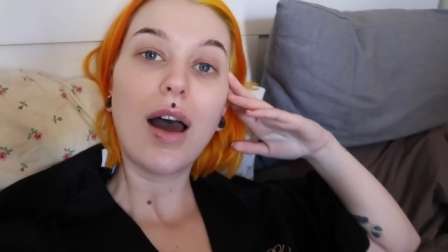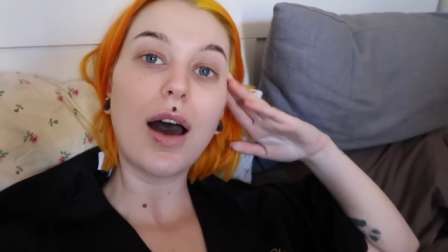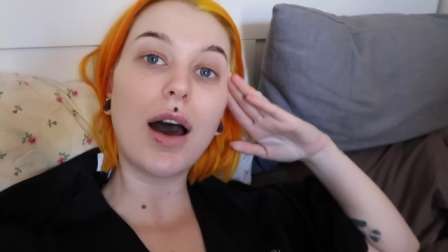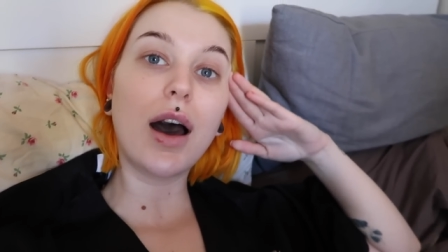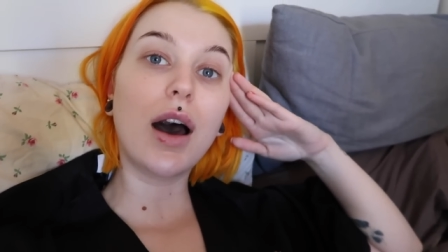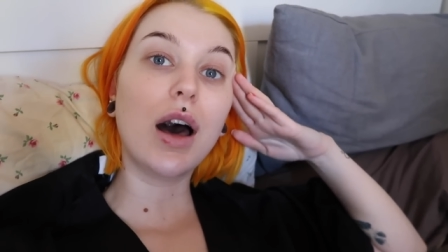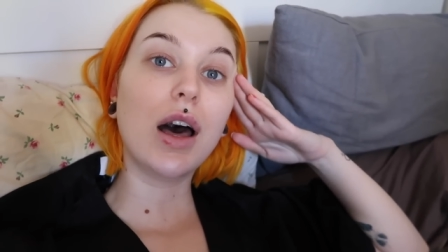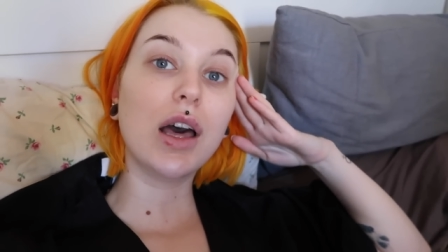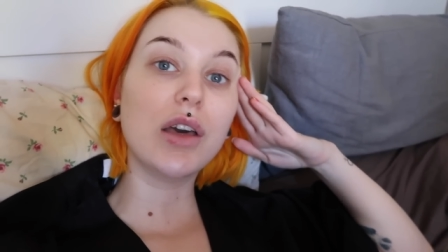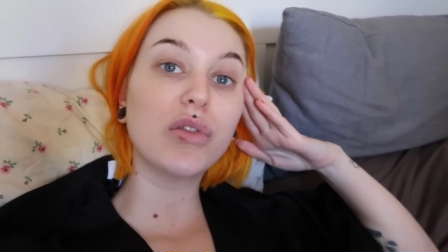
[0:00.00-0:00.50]

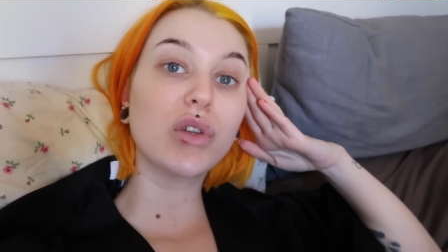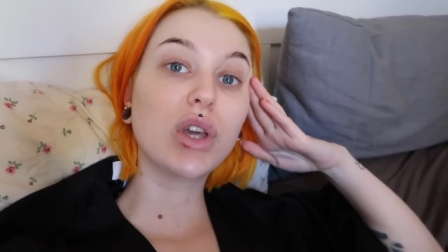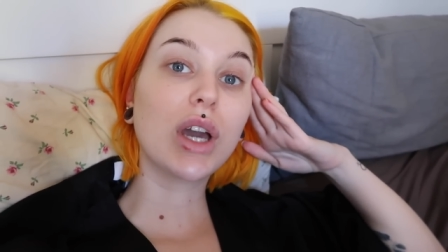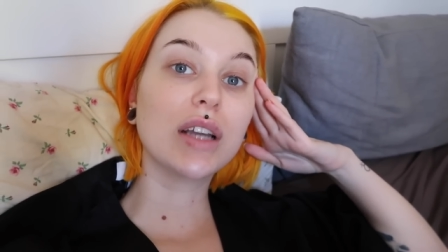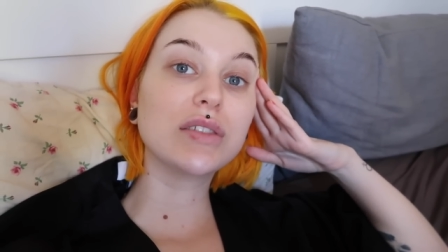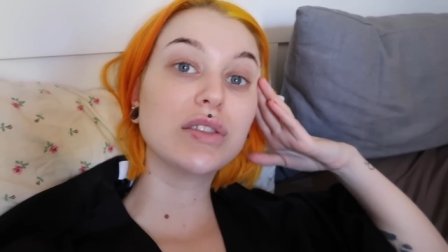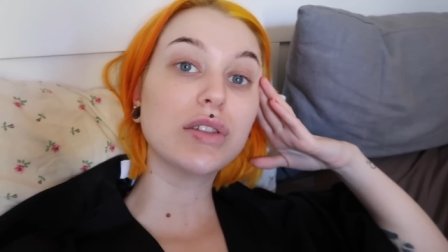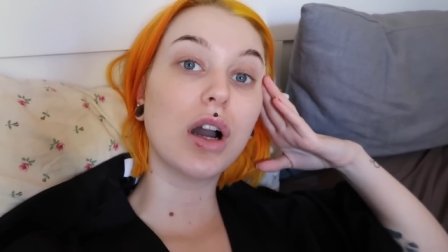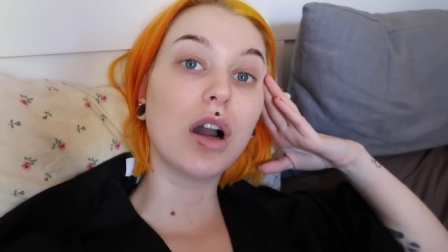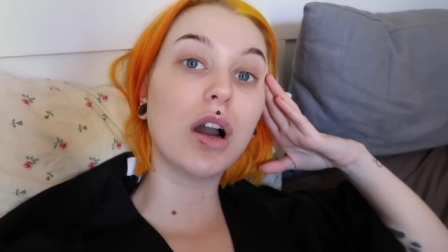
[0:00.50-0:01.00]
Uh, if you
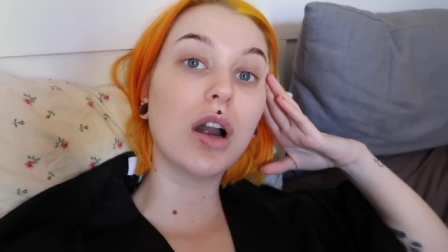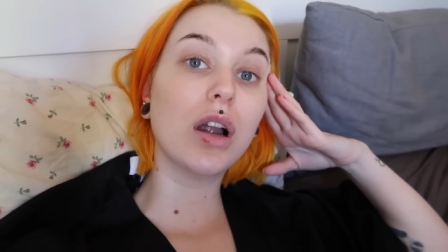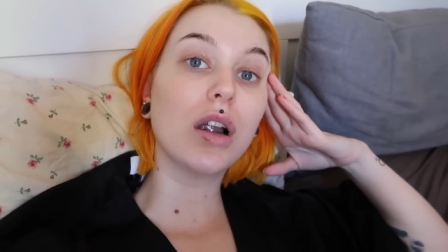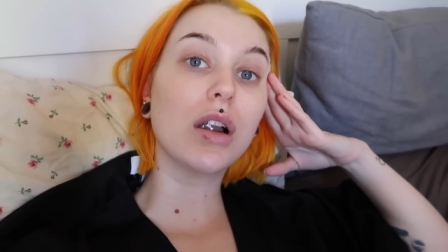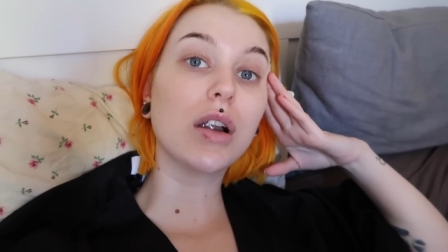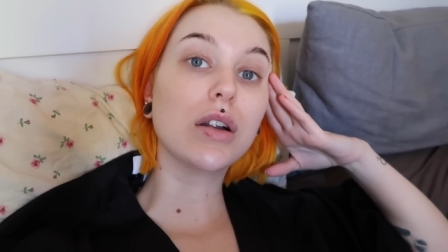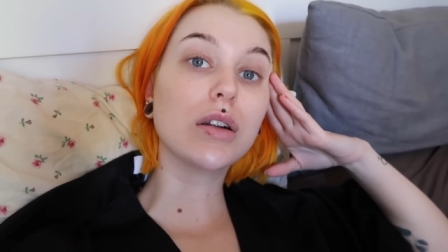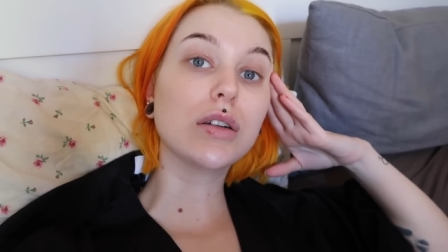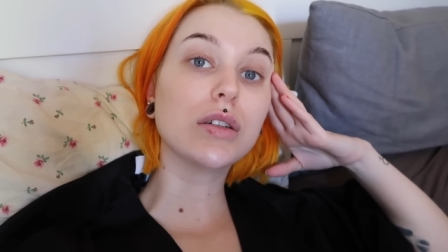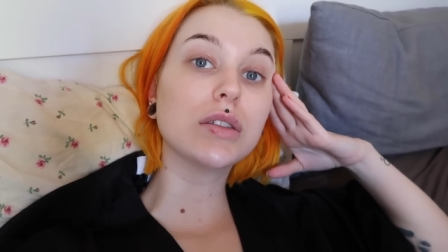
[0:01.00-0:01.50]
guys
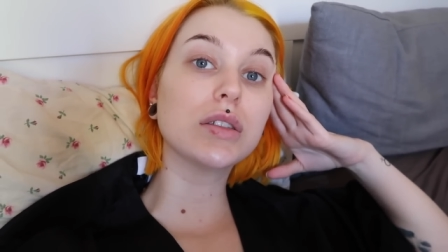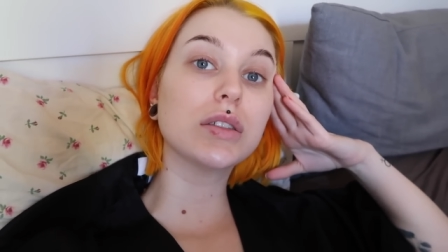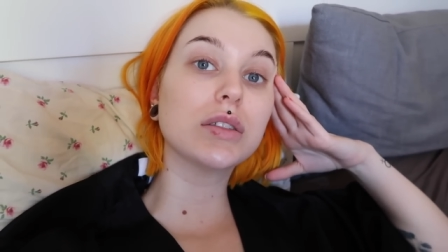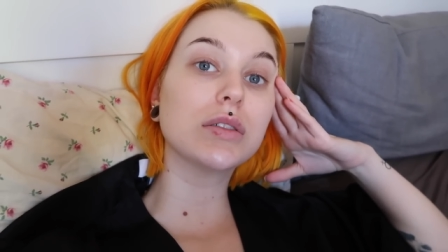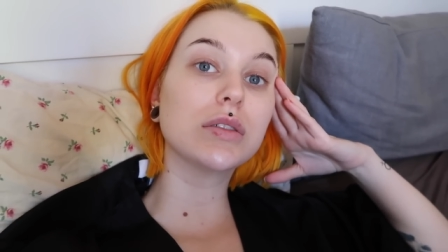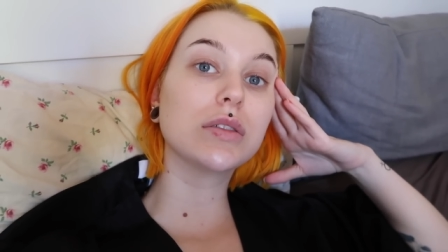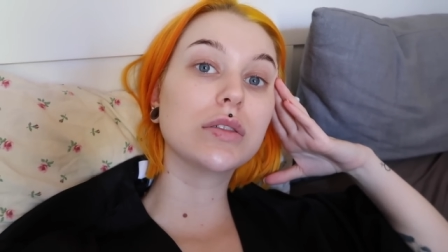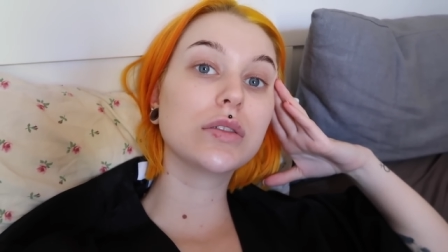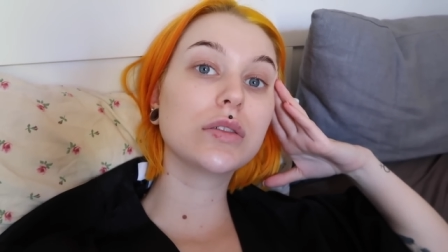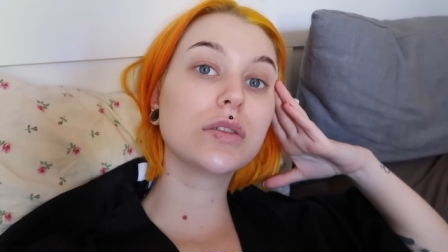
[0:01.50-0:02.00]
are
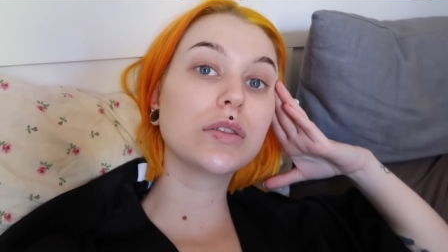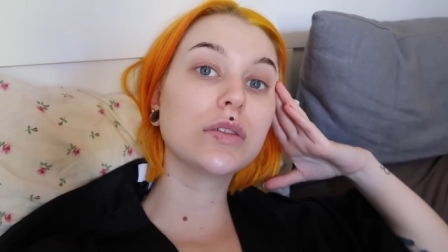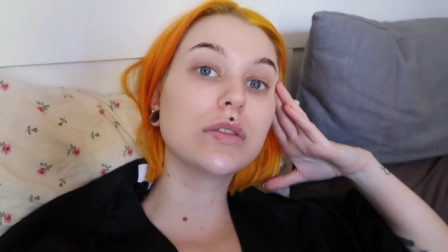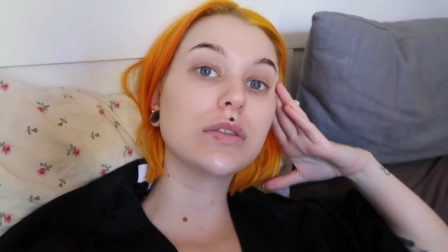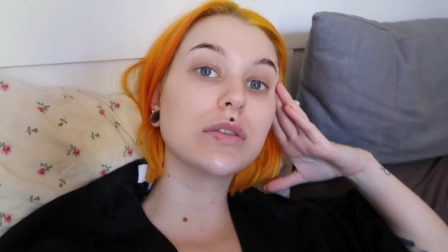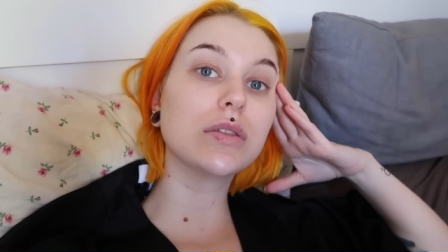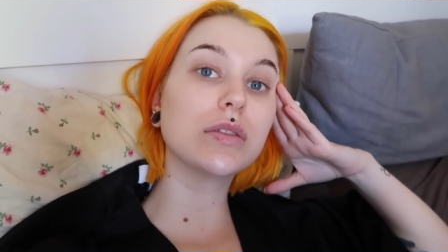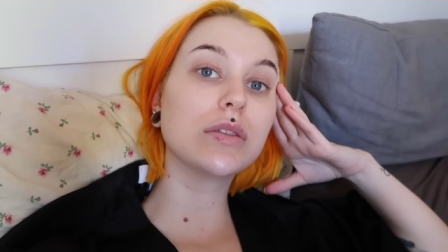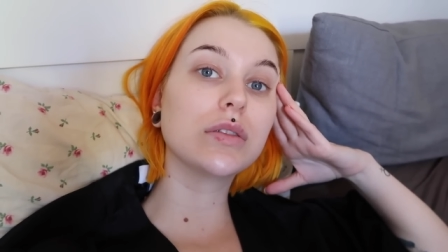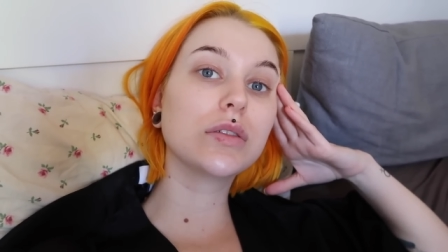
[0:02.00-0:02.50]

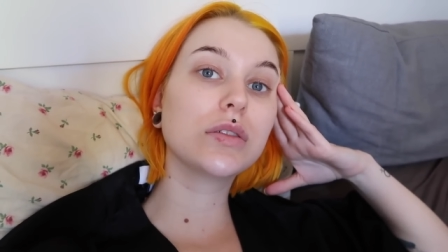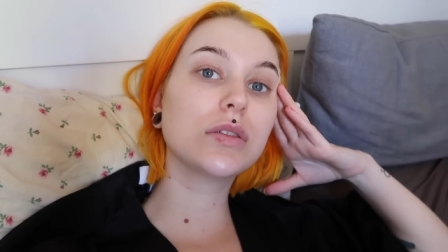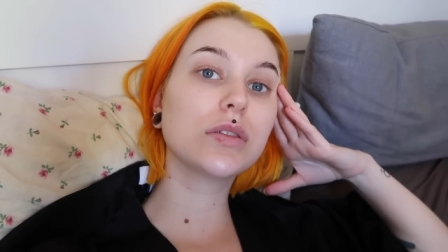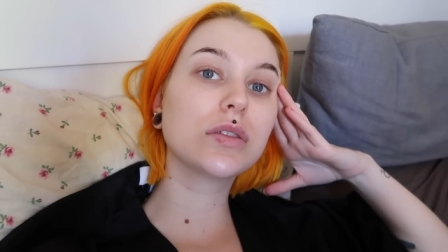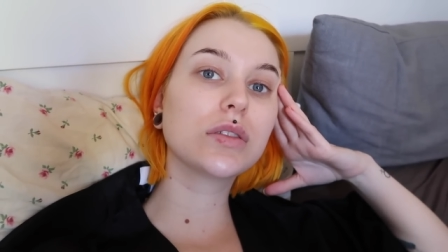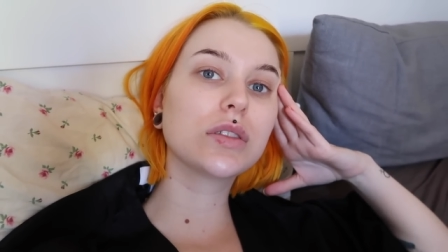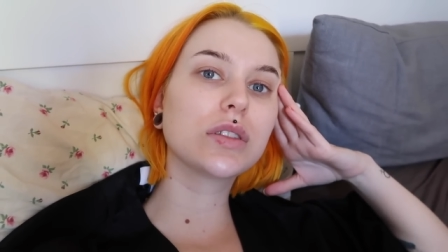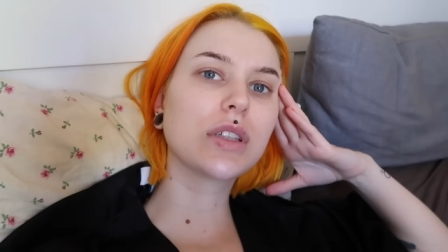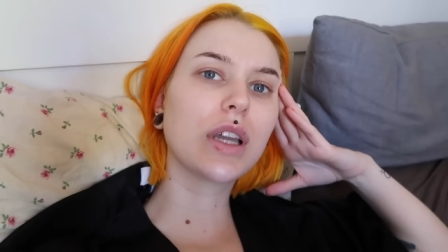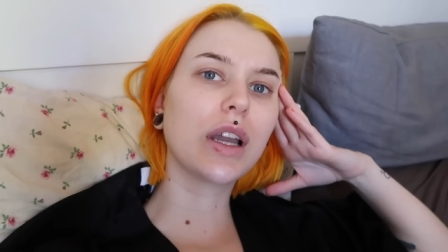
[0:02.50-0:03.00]

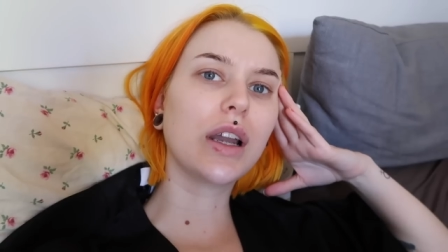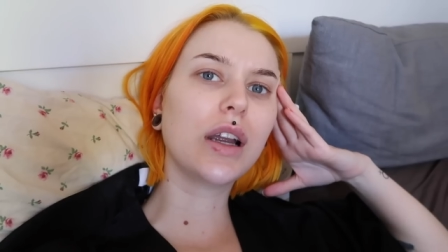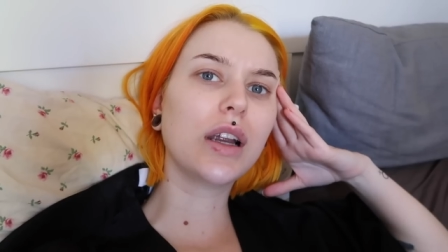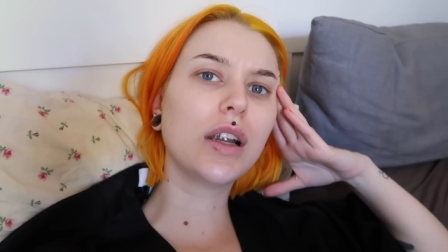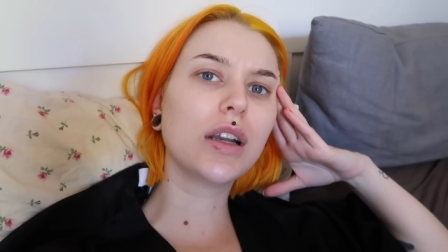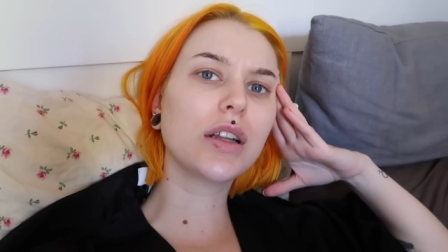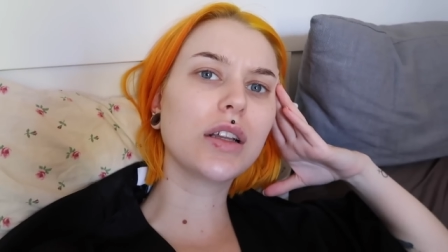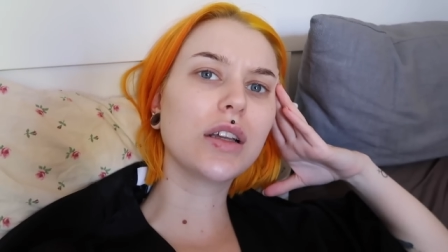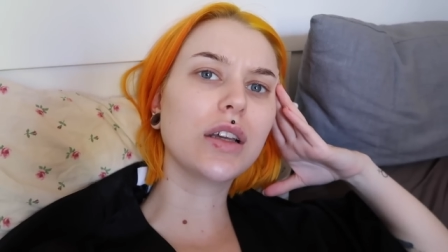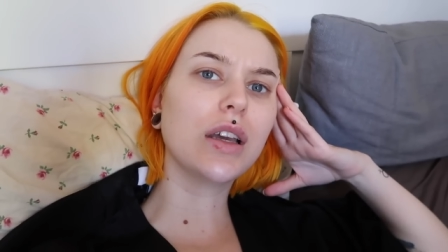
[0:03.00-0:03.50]

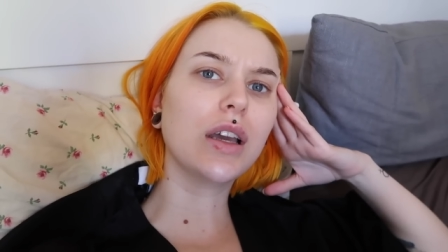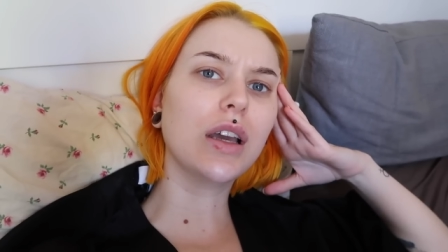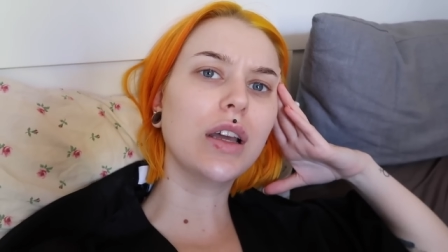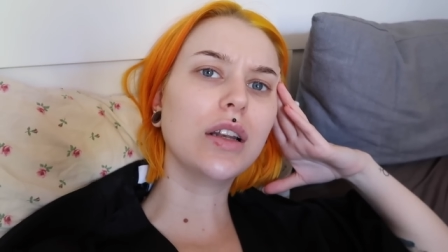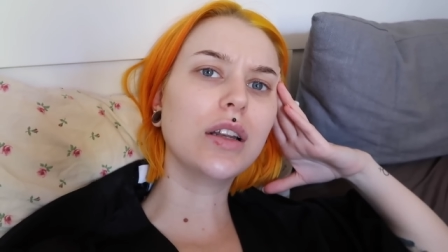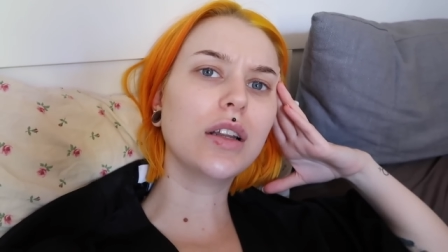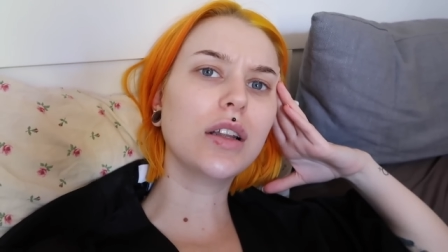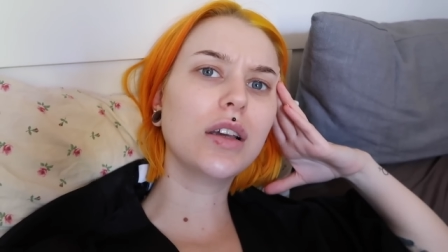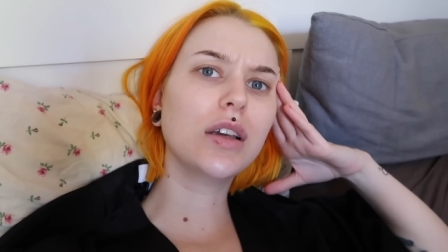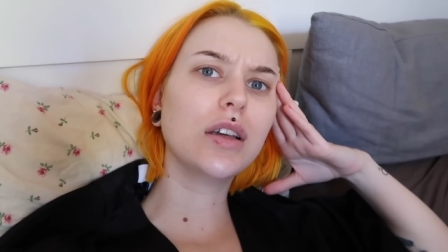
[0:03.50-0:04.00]
scared
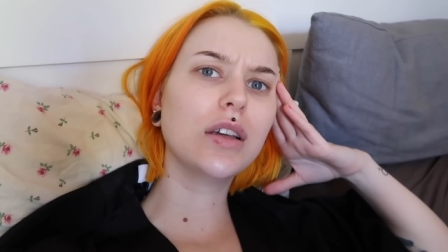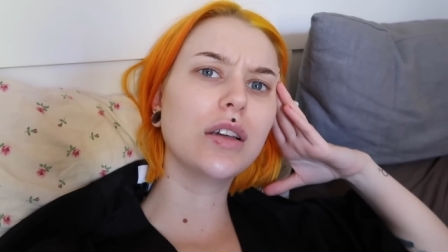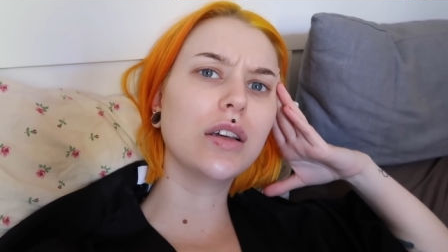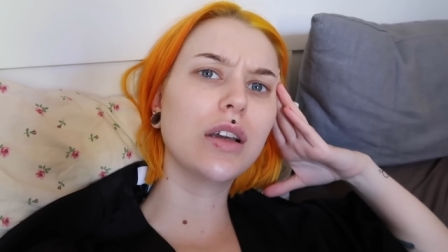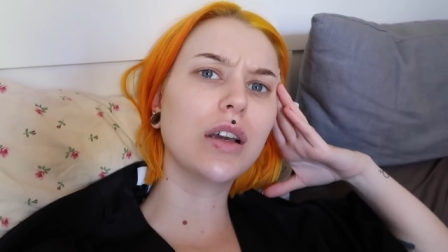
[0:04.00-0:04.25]
and